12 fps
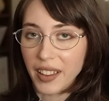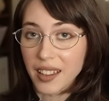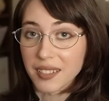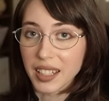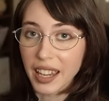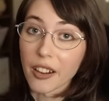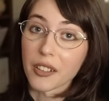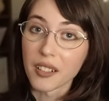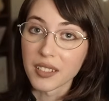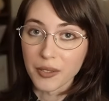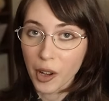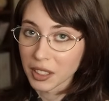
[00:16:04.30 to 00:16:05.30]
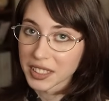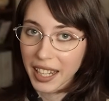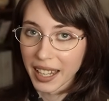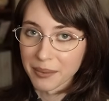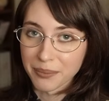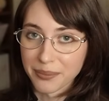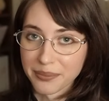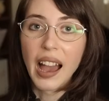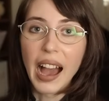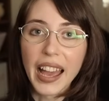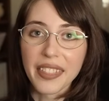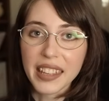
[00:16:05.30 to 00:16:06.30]
Fantasy characters of all time.
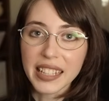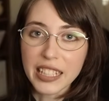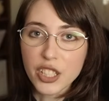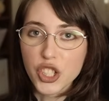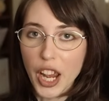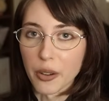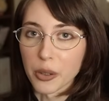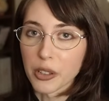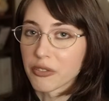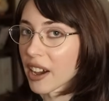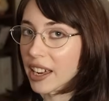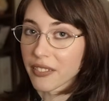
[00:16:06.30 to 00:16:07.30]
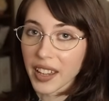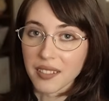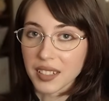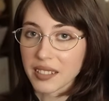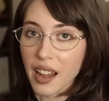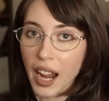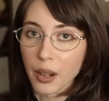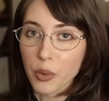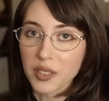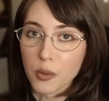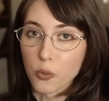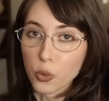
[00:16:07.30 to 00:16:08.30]
I think in general, Final Fantasy IX
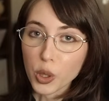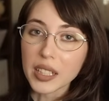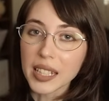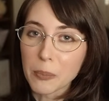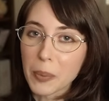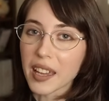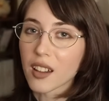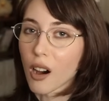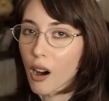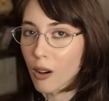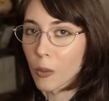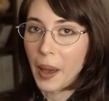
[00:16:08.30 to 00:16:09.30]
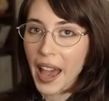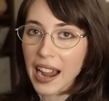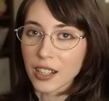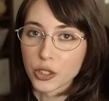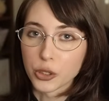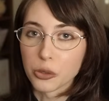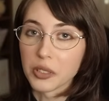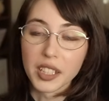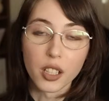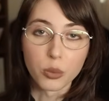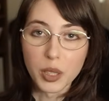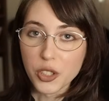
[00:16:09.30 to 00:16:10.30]
was a really big callback to
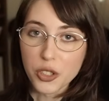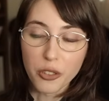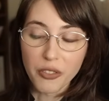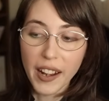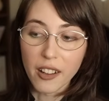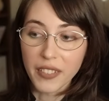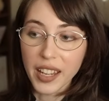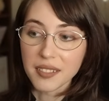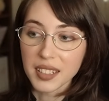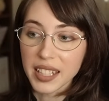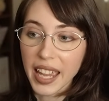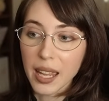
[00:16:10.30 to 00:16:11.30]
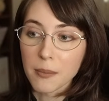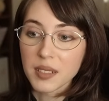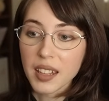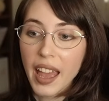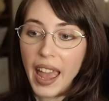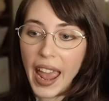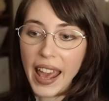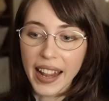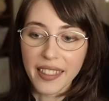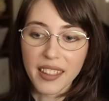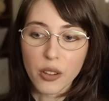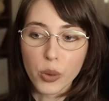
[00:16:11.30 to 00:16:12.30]
the original Final Fantasy games, and
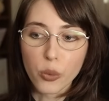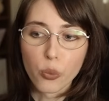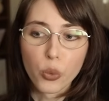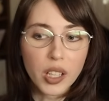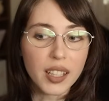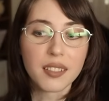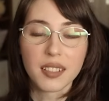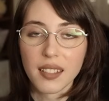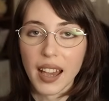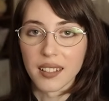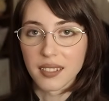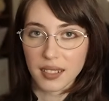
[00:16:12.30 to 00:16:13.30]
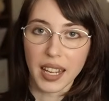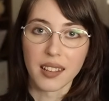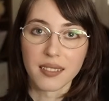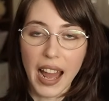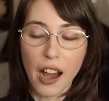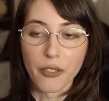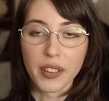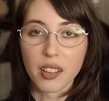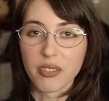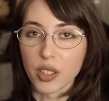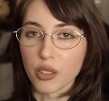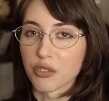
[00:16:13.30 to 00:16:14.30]
I think we really see that in Zidane's outfit.
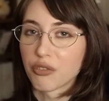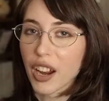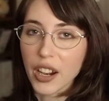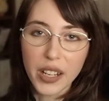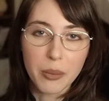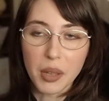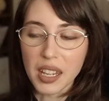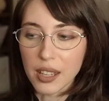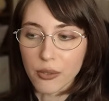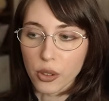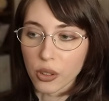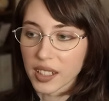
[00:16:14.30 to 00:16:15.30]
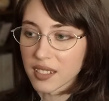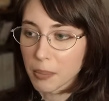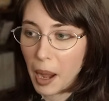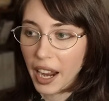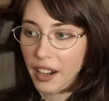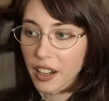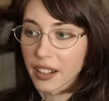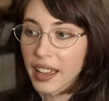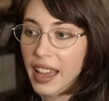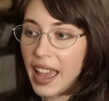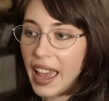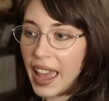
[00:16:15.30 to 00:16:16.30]
It feels very medieval
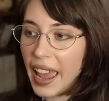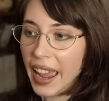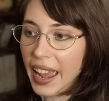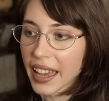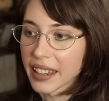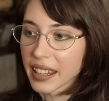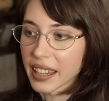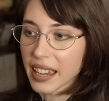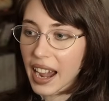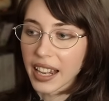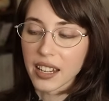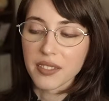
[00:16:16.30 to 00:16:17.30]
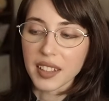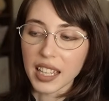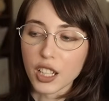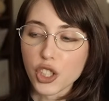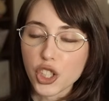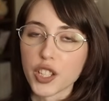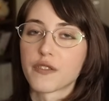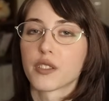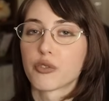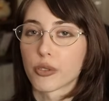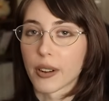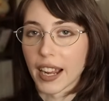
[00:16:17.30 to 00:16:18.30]
inspired, and it kind of is like a shift
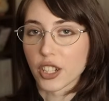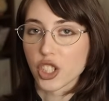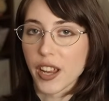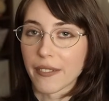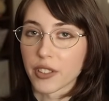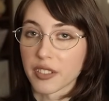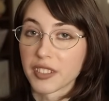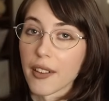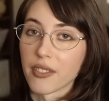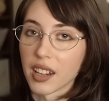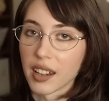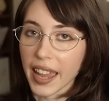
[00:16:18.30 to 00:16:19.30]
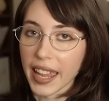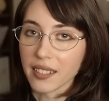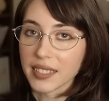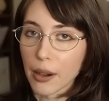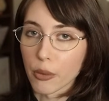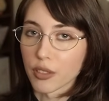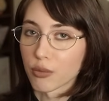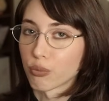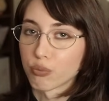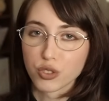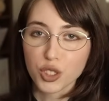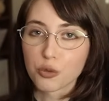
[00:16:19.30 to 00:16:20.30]
of direction after 7 and 8 that was
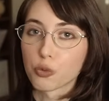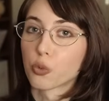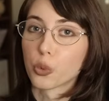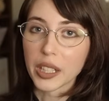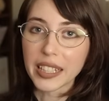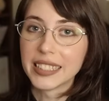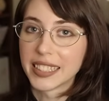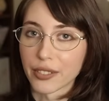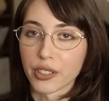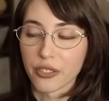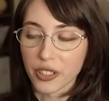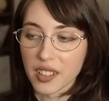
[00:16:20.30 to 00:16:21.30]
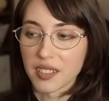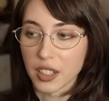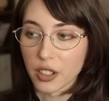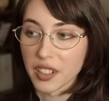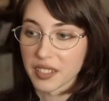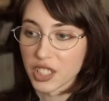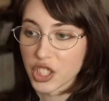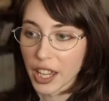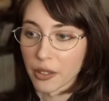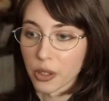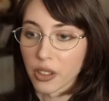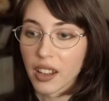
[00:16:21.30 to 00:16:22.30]
just really different for the series in
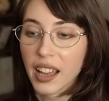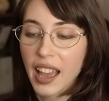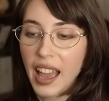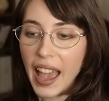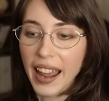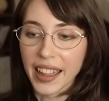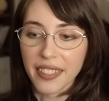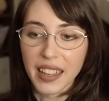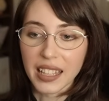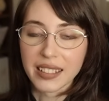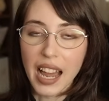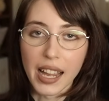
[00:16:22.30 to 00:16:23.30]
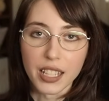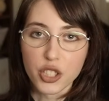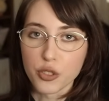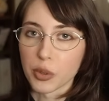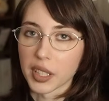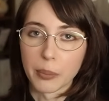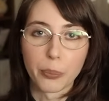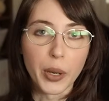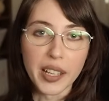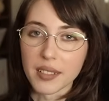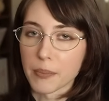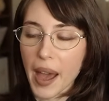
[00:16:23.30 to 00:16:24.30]
general, and I think 9 just really
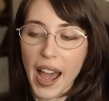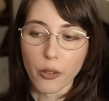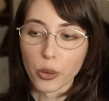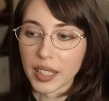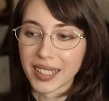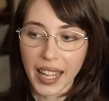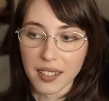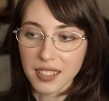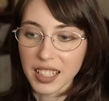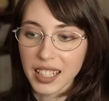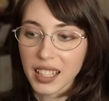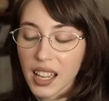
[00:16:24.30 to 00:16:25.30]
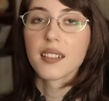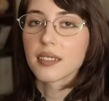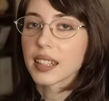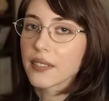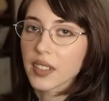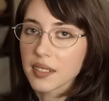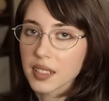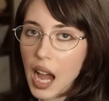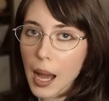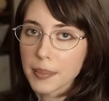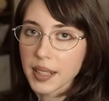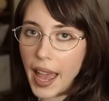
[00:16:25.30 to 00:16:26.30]
brings it back really nicely. Sleeveless
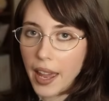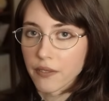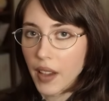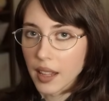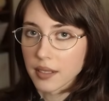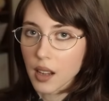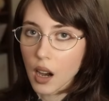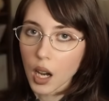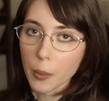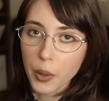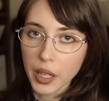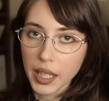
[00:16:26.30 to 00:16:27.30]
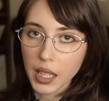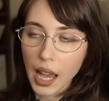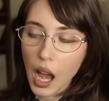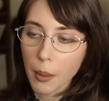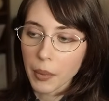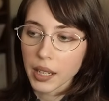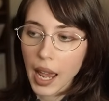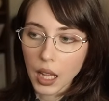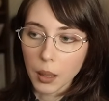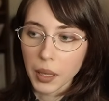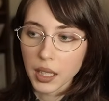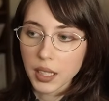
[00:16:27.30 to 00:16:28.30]
tops and vests are a pretty common
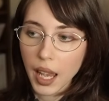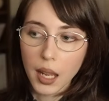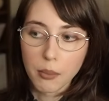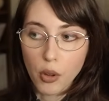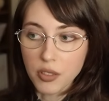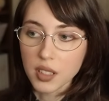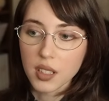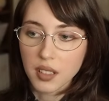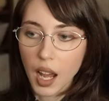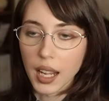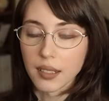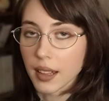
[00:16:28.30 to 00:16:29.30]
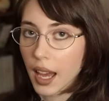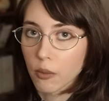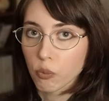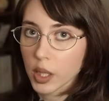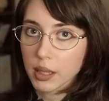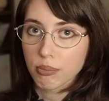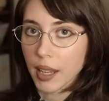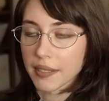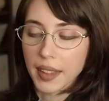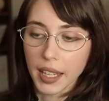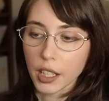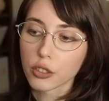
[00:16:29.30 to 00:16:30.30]
element in most of the designs, and we
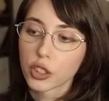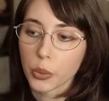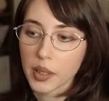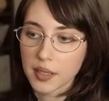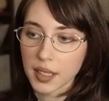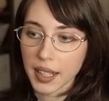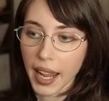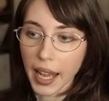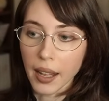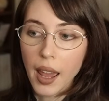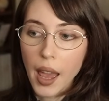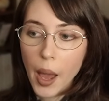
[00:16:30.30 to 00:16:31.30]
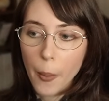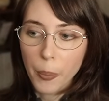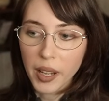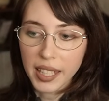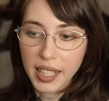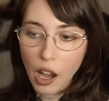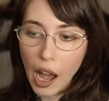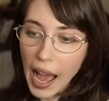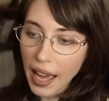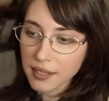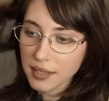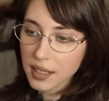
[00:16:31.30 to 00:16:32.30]
get that here too with Zidane. But he
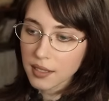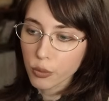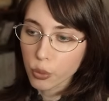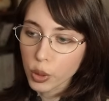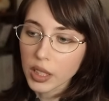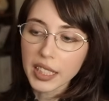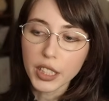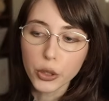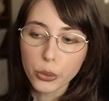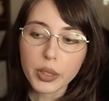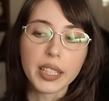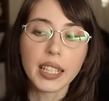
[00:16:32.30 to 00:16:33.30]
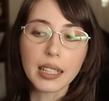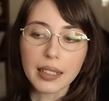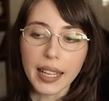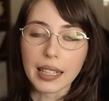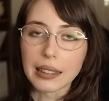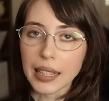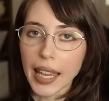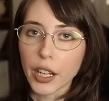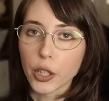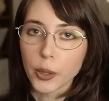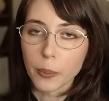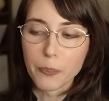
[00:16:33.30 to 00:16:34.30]
has this really unique like
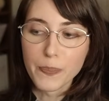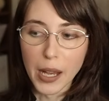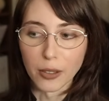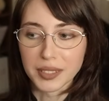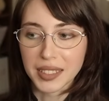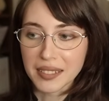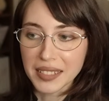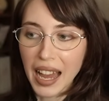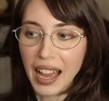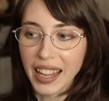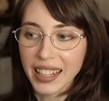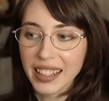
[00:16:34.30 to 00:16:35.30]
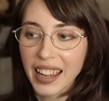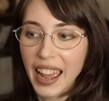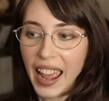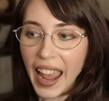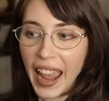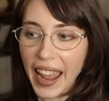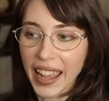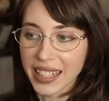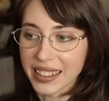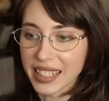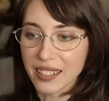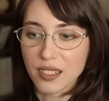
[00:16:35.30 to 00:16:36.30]
layered belt design
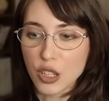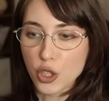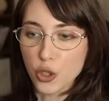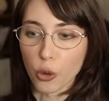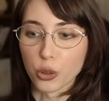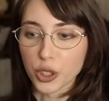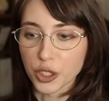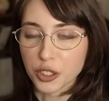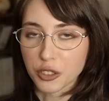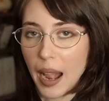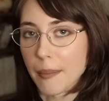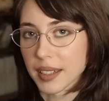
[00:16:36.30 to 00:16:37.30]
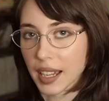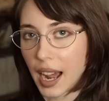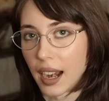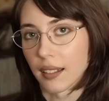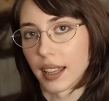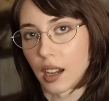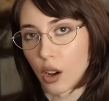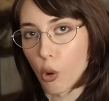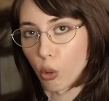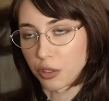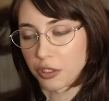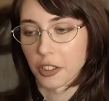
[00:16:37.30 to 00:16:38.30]
and these shoulder straps that kind of like a
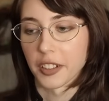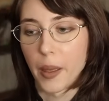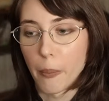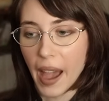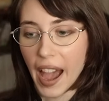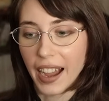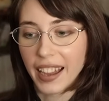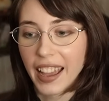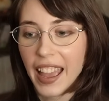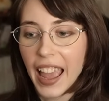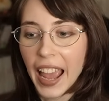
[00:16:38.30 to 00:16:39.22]
holster in the back.